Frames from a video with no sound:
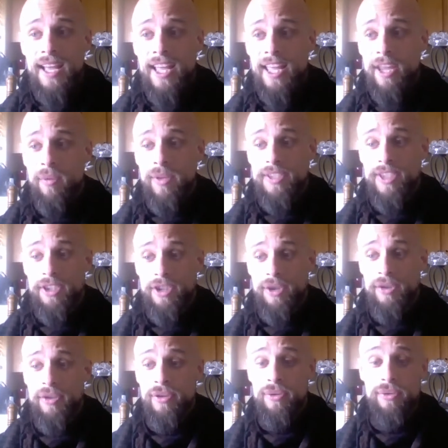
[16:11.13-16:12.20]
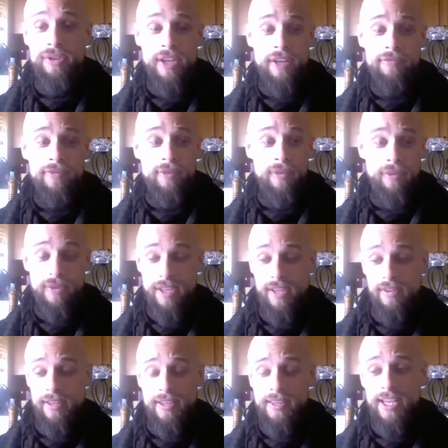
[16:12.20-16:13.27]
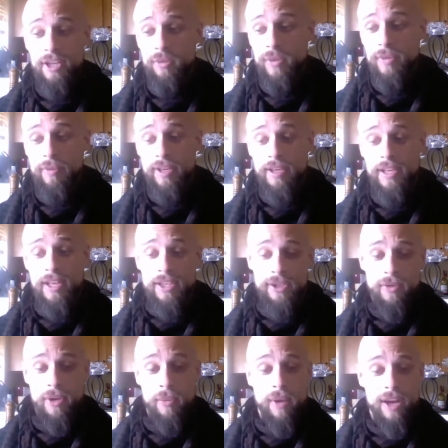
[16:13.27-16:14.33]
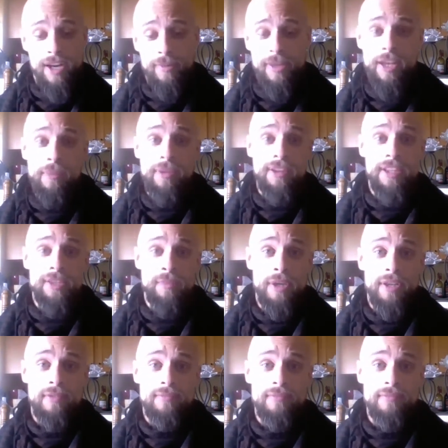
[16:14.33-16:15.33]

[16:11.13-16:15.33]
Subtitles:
He was a dude who he liked women, so he wanted to become a lesbian.